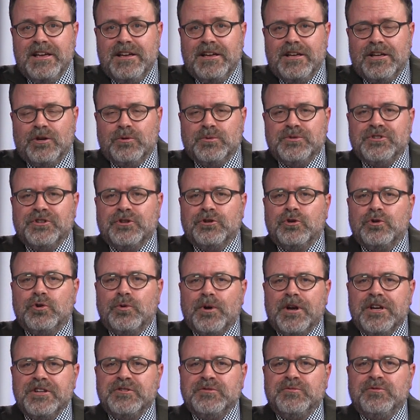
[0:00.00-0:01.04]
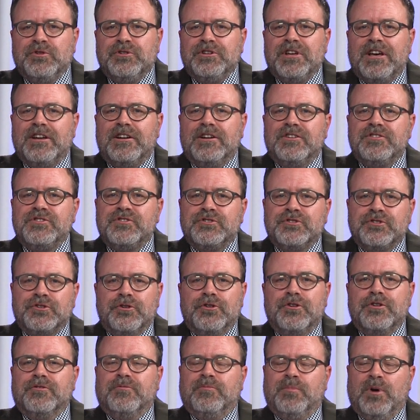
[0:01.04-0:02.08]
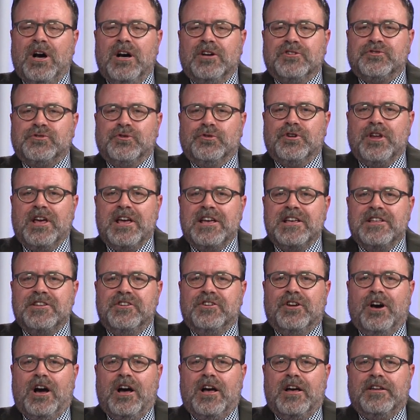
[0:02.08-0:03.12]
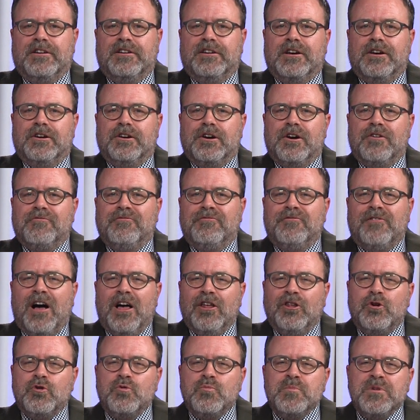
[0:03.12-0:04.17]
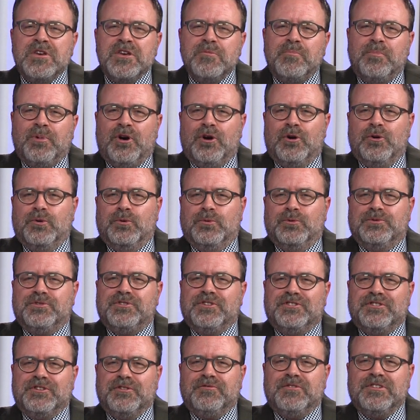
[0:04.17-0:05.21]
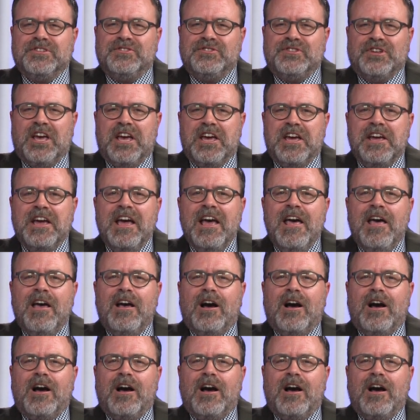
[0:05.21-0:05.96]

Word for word: It was a graceful yet assertive posture to end on, a, a, follow me pose, as if to say,